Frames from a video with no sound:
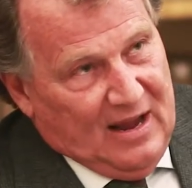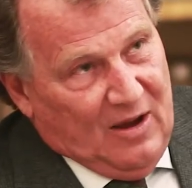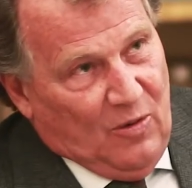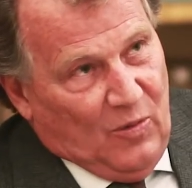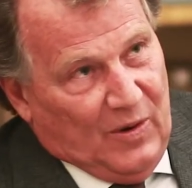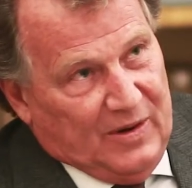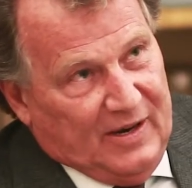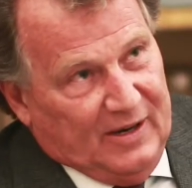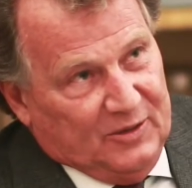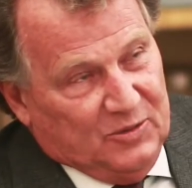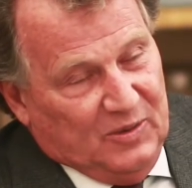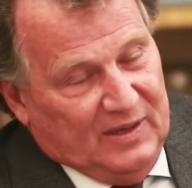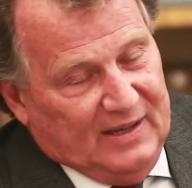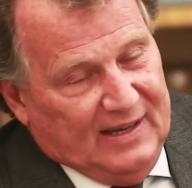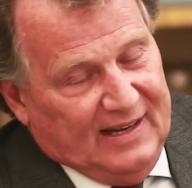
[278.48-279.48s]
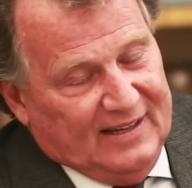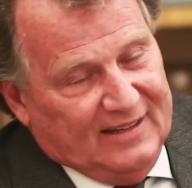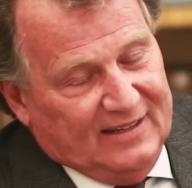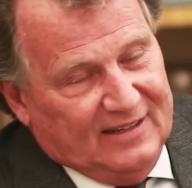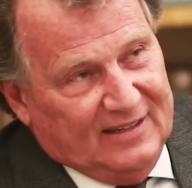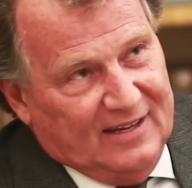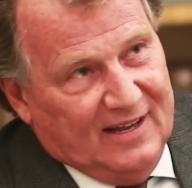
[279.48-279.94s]
When you're doing that,
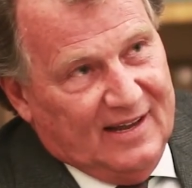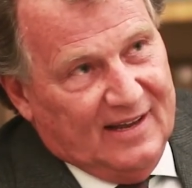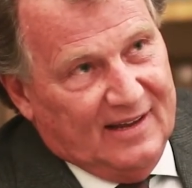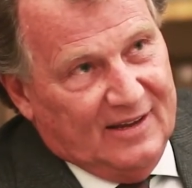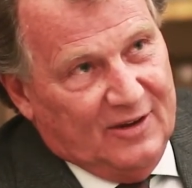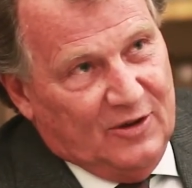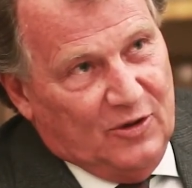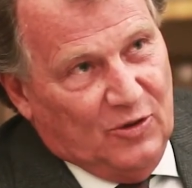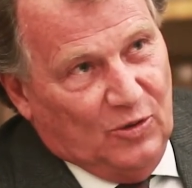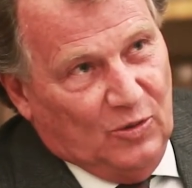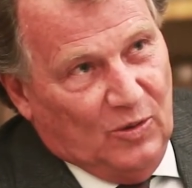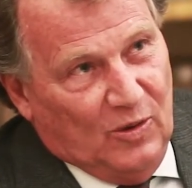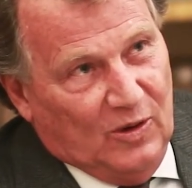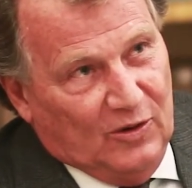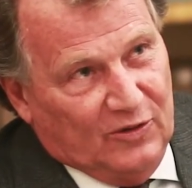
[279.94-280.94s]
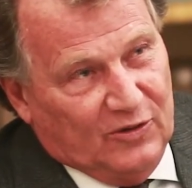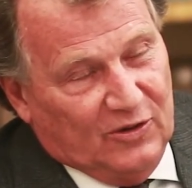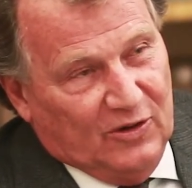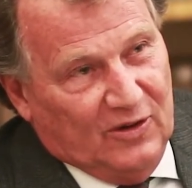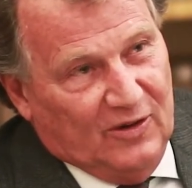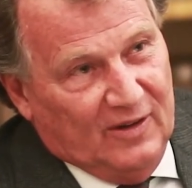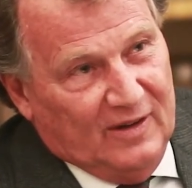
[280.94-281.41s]
you do
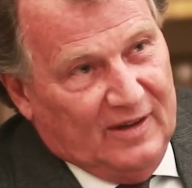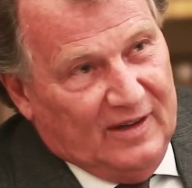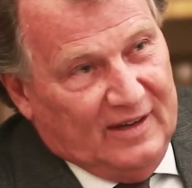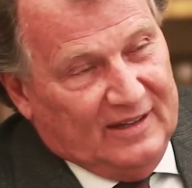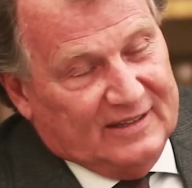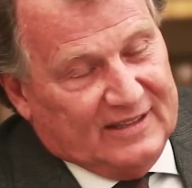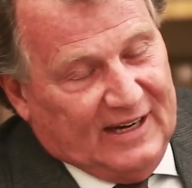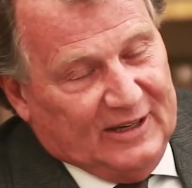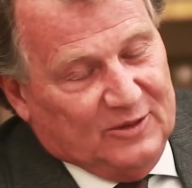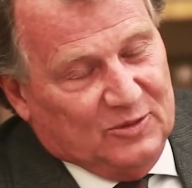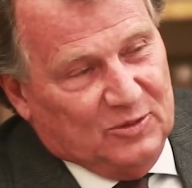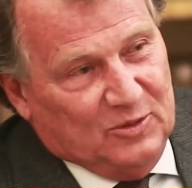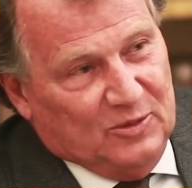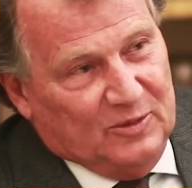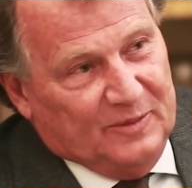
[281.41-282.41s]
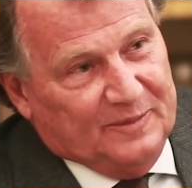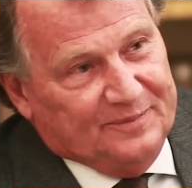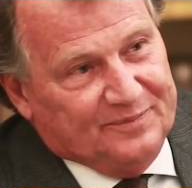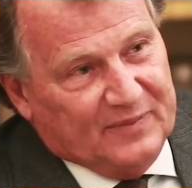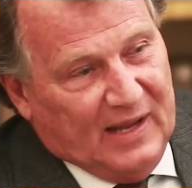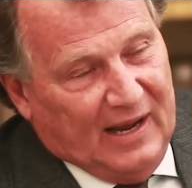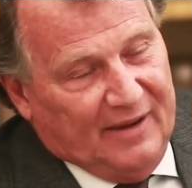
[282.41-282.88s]
also try to
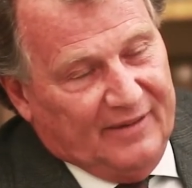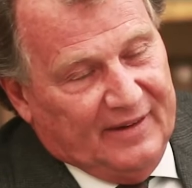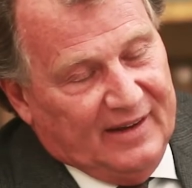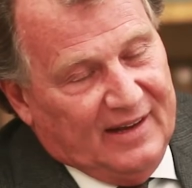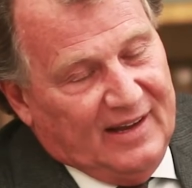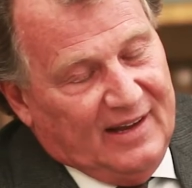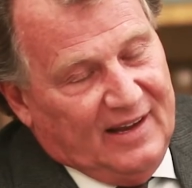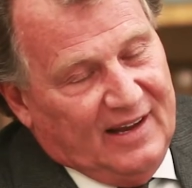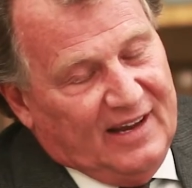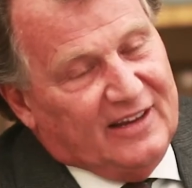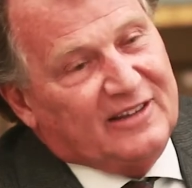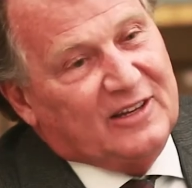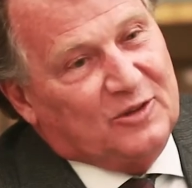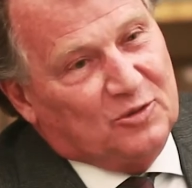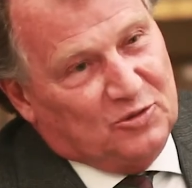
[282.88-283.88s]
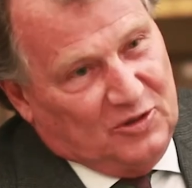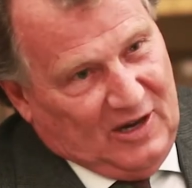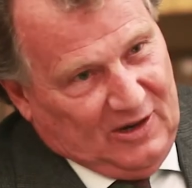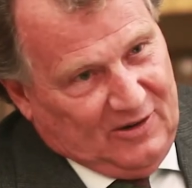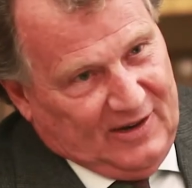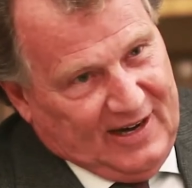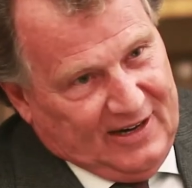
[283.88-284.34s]
have
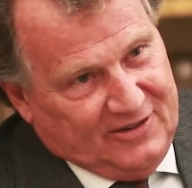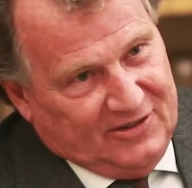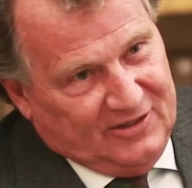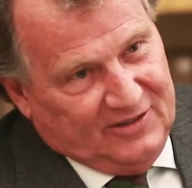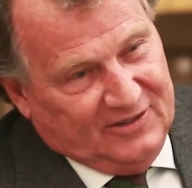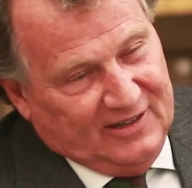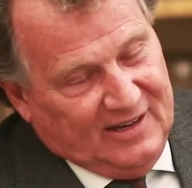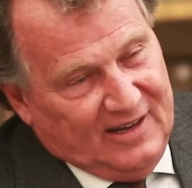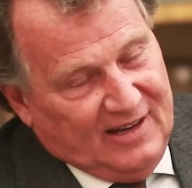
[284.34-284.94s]
institutional connections